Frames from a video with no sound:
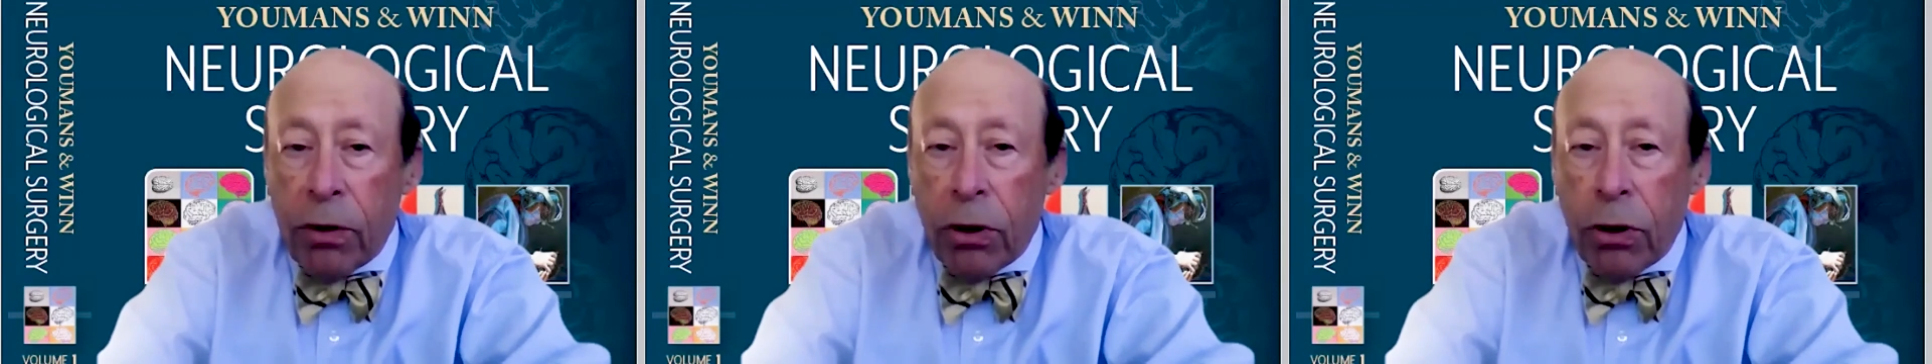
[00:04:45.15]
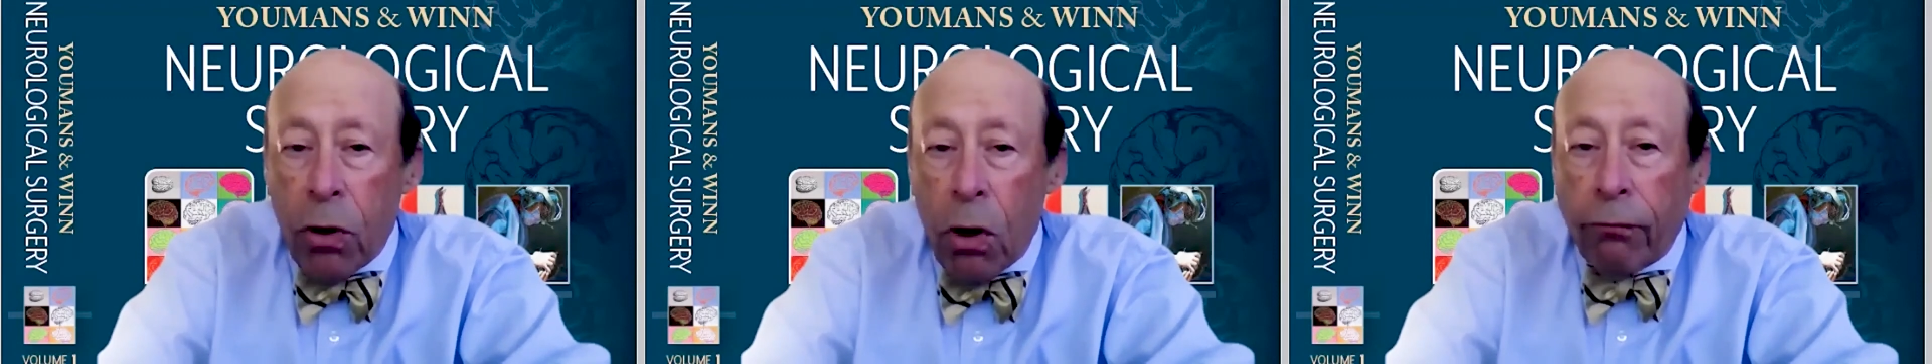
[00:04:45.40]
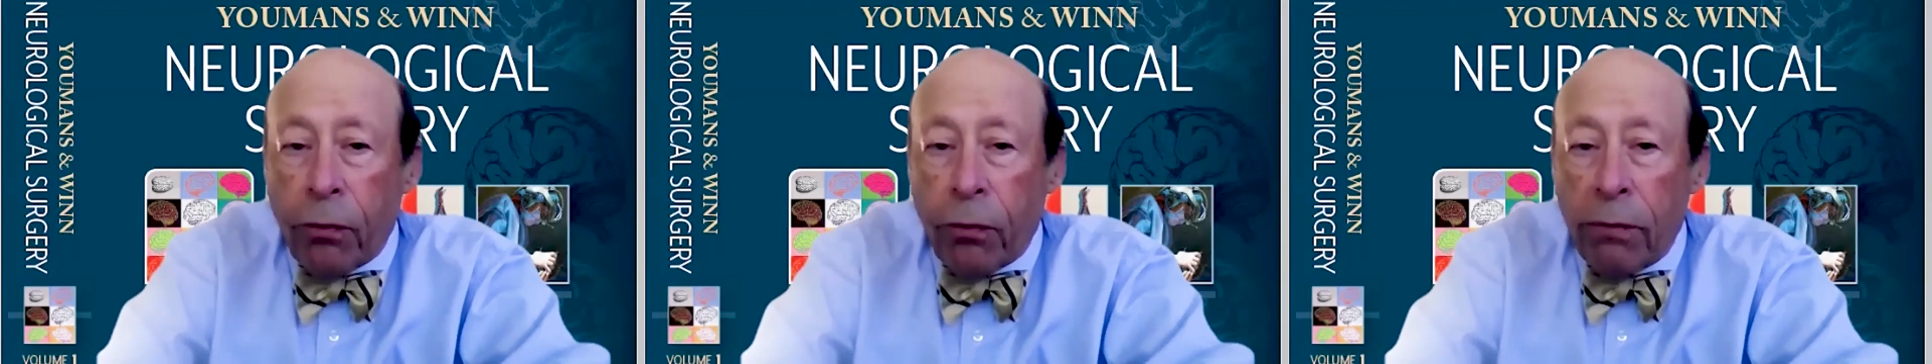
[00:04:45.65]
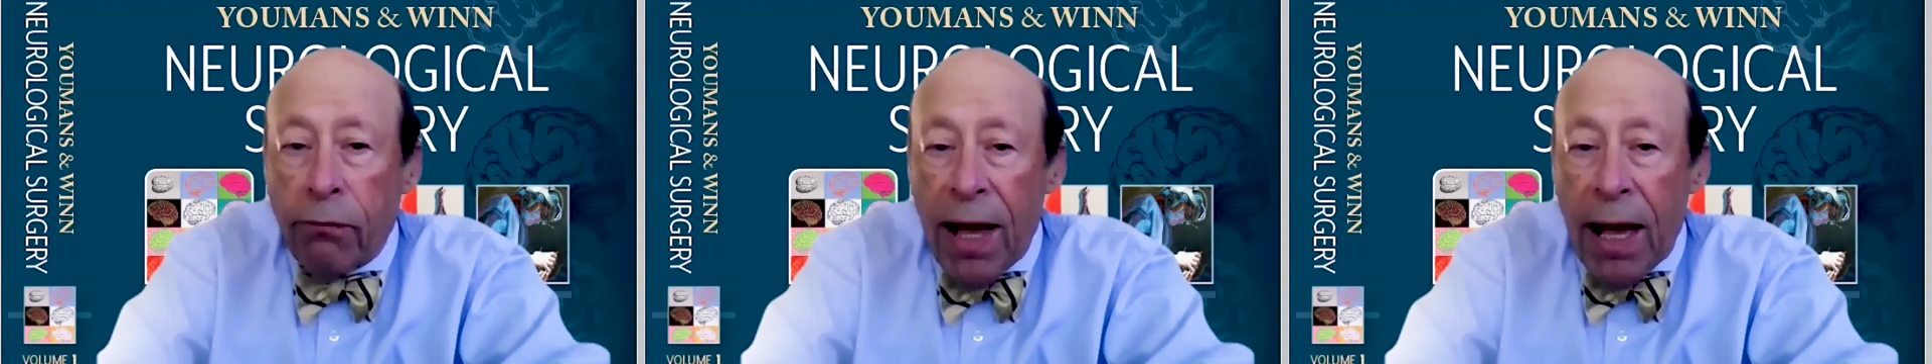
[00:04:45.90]
of a
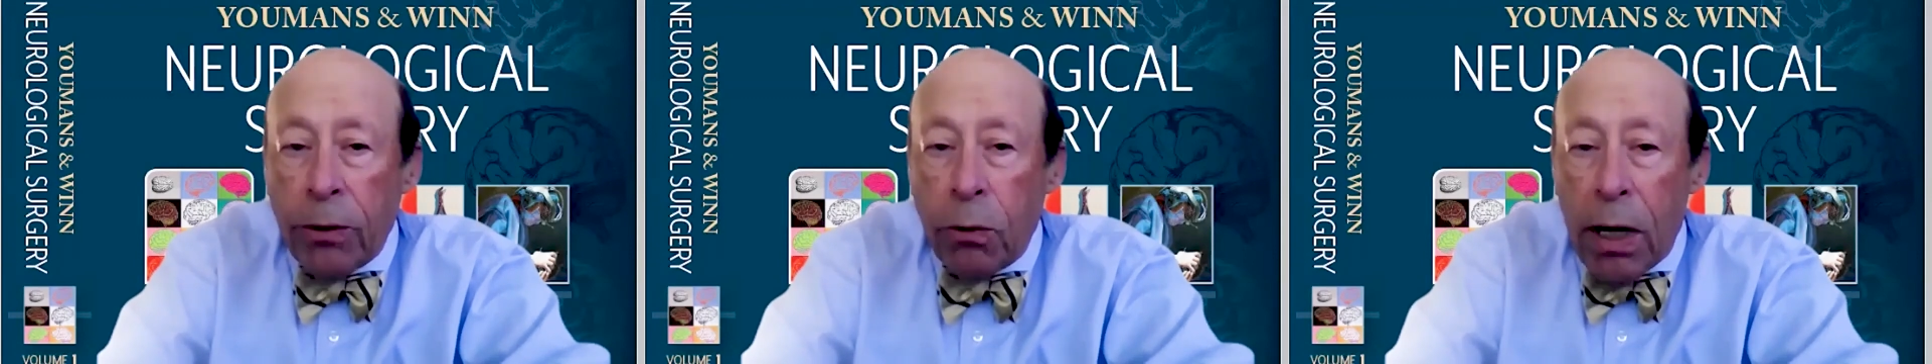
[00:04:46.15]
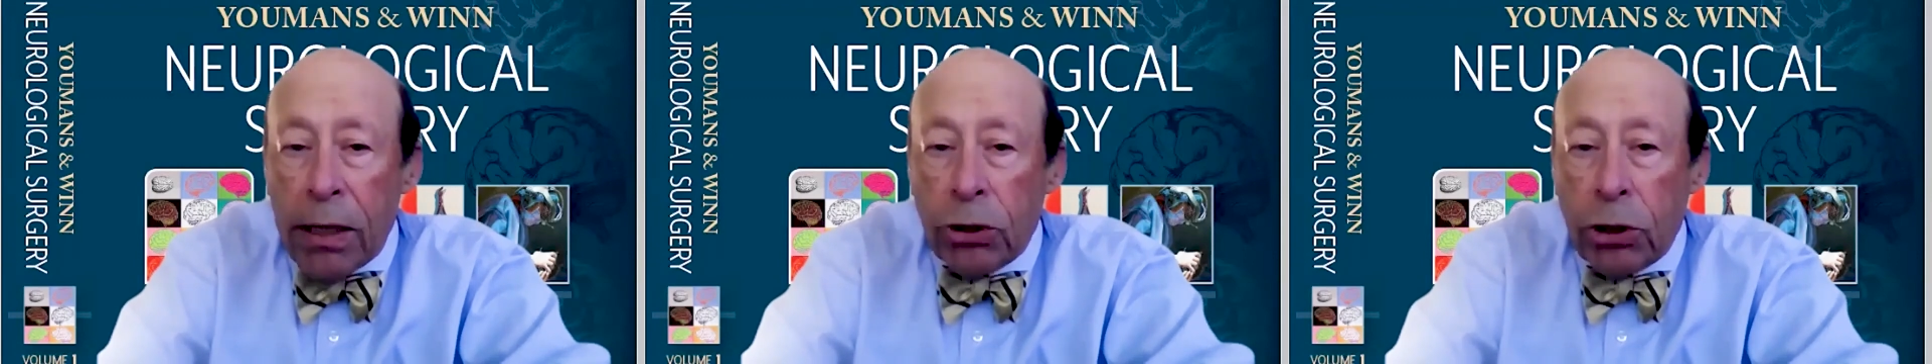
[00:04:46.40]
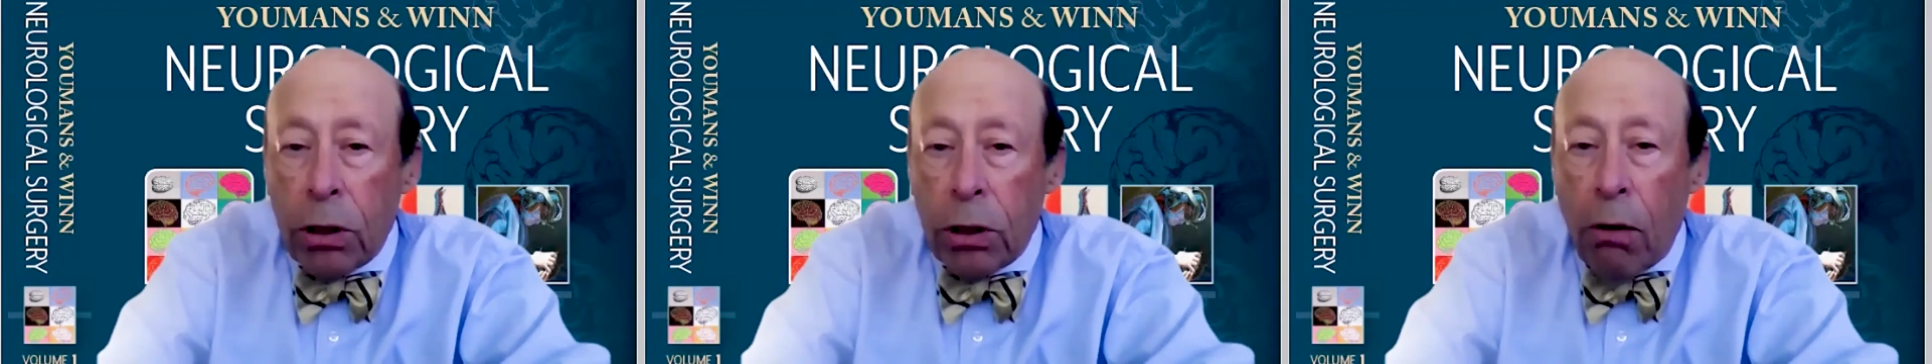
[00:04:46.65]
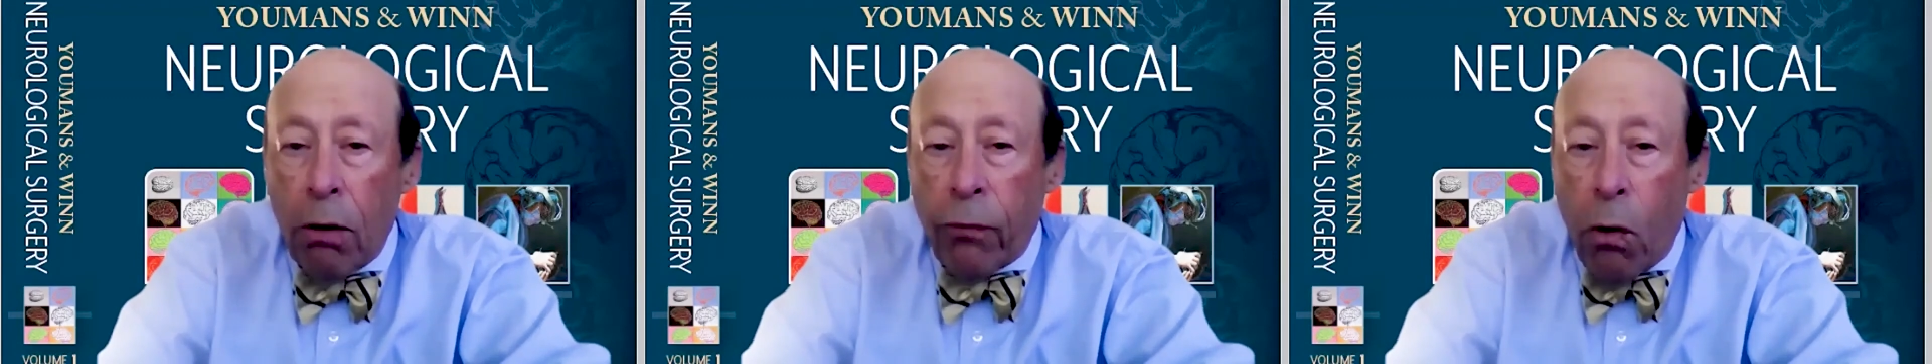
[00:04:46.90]
thoughtful
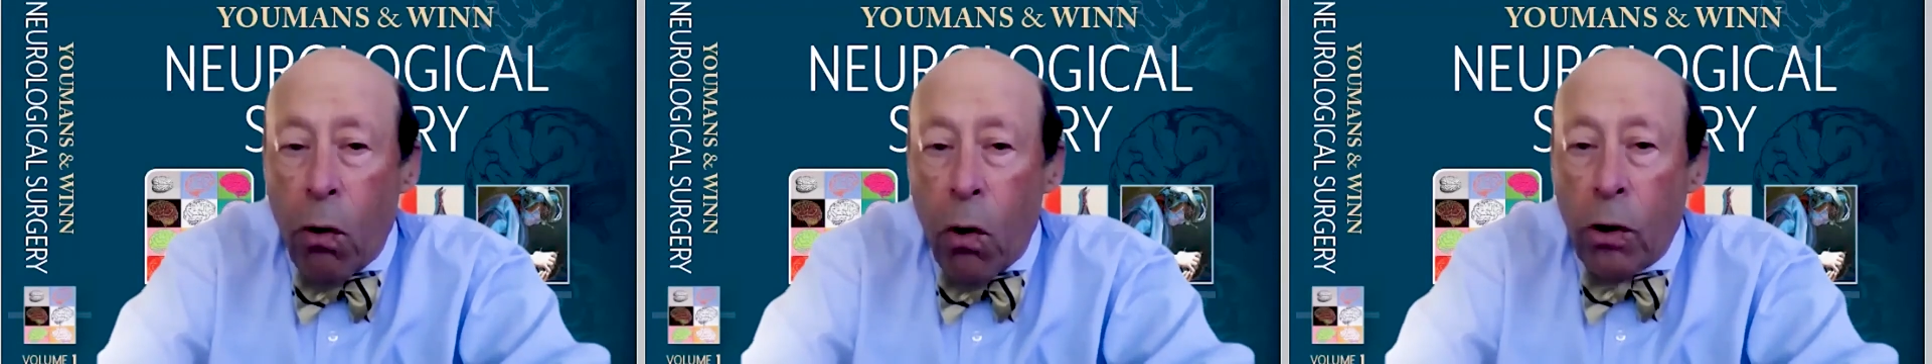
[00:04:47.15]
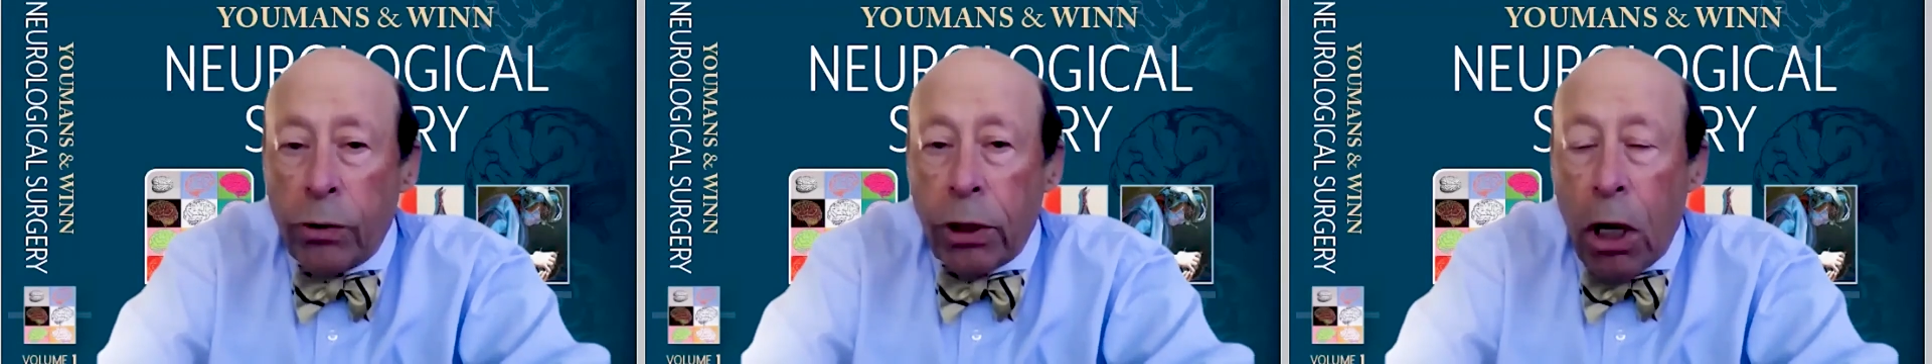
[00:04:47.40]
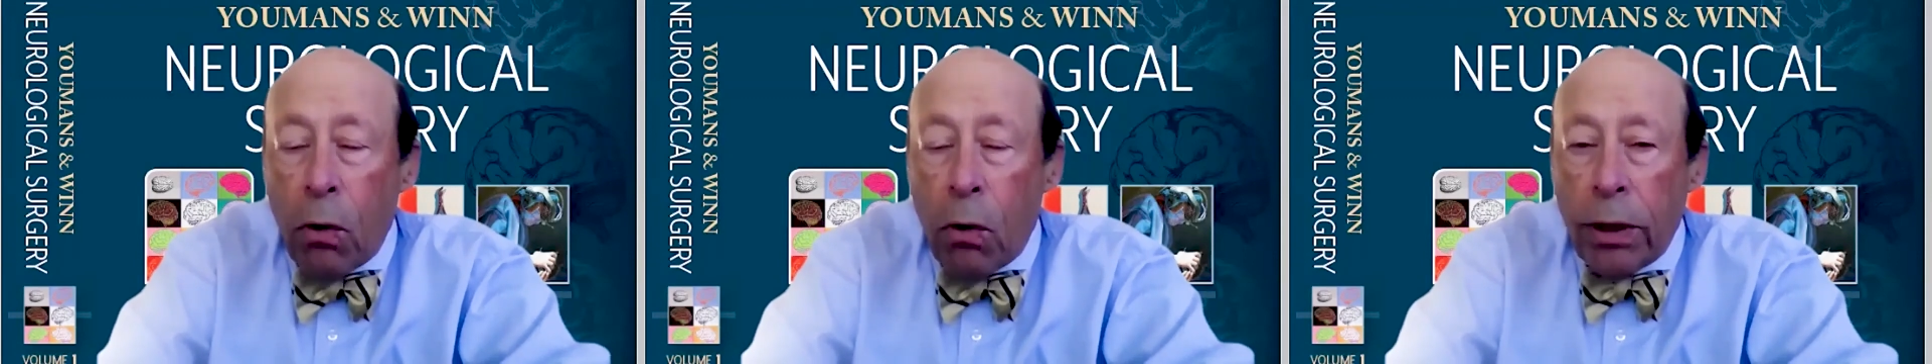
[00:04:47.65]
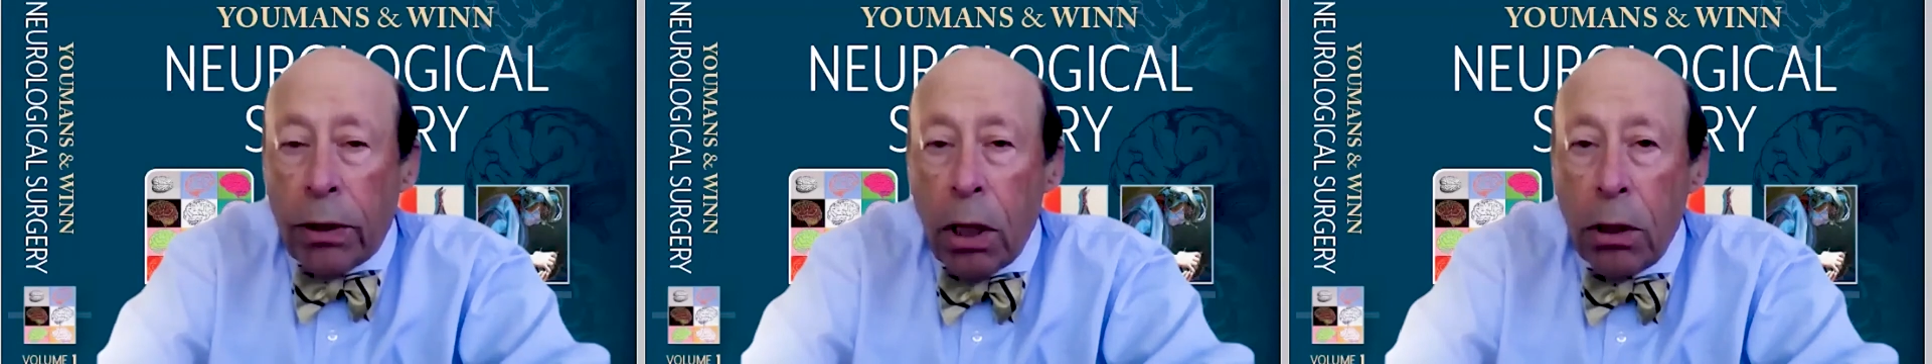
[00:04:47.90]
evaluation of
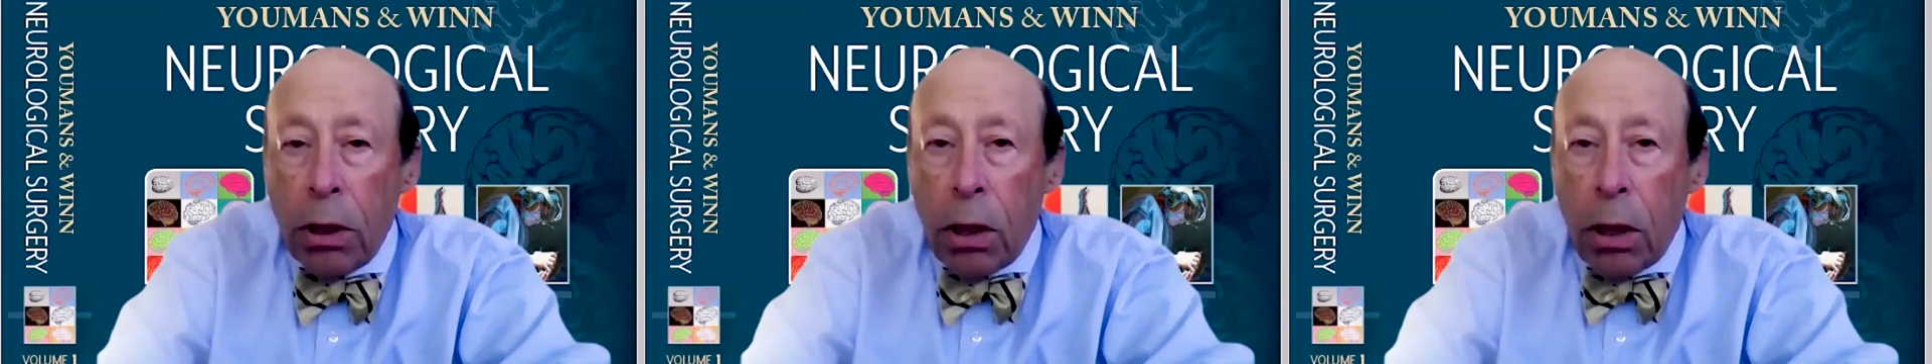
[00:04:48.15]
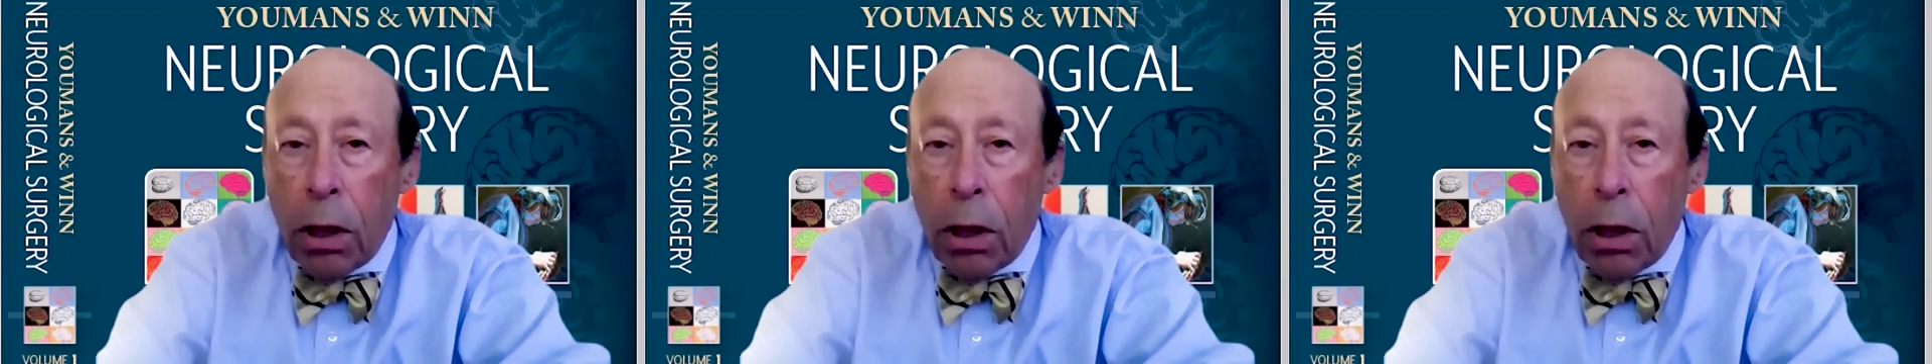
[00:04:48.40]
ongoing